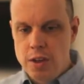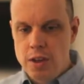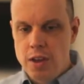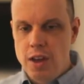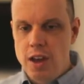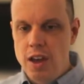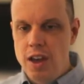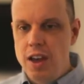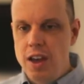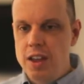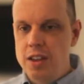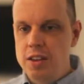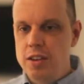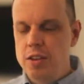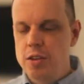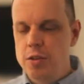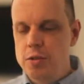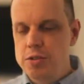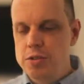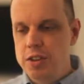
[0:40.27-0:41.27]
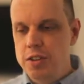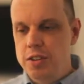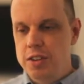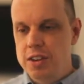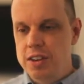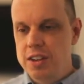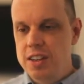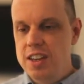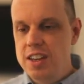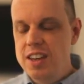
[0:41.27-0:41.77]
and using the
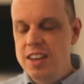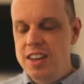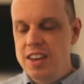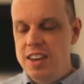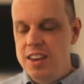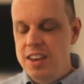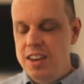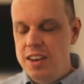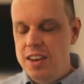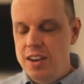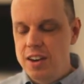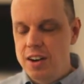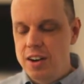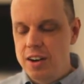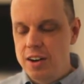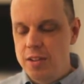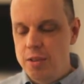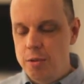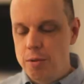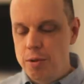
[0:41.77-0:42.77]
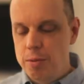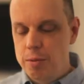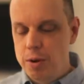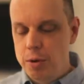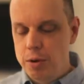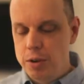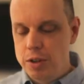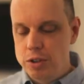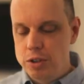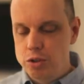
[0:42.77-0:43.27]
D key on the
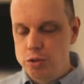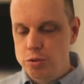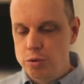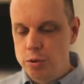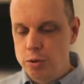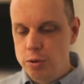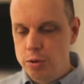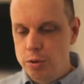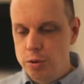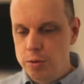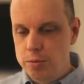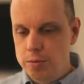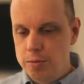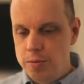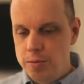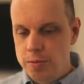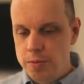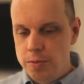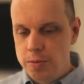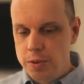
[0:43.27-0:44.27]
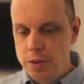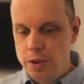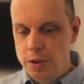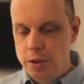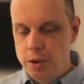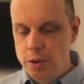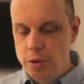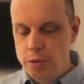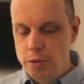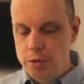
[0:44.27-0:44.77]
remote control
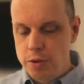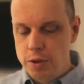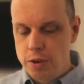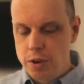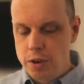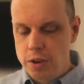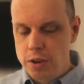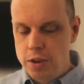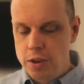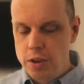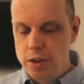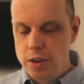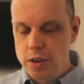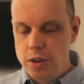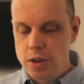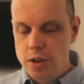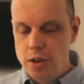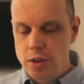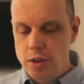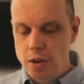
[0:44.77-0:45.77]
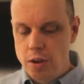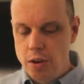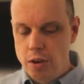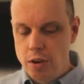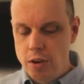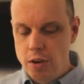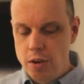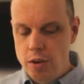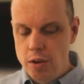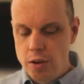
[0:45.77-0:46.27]
over
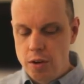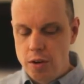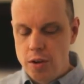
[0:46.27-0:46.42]
here.